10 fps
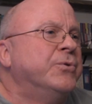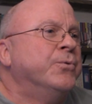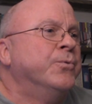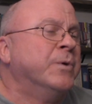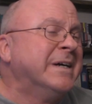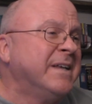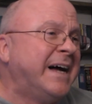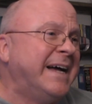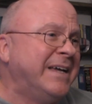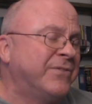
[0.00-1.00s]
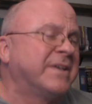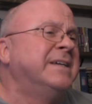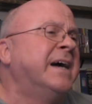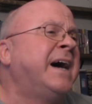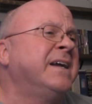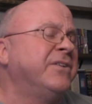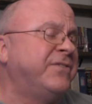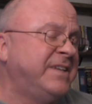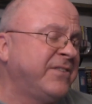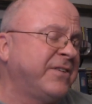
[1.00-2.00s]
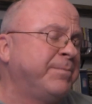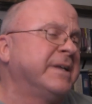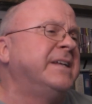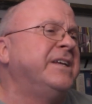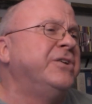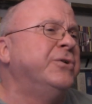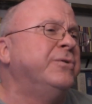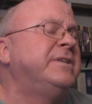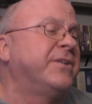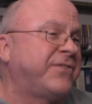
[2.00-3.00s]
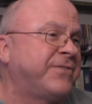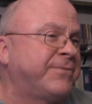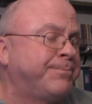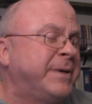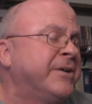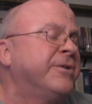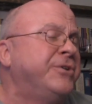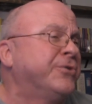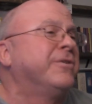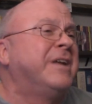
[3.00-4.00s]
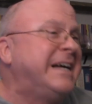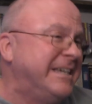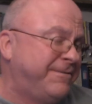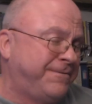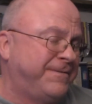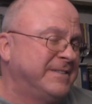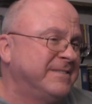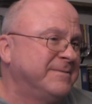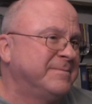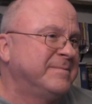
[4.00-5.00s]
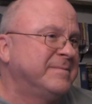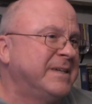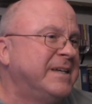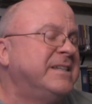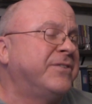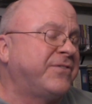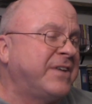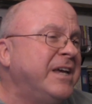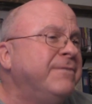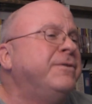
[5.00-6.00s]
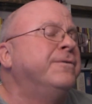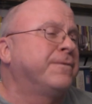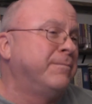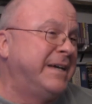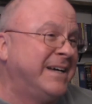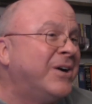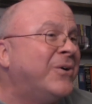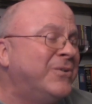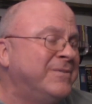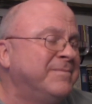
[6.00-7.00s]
Realize God is disciplining you to spare your life, to save you from hell,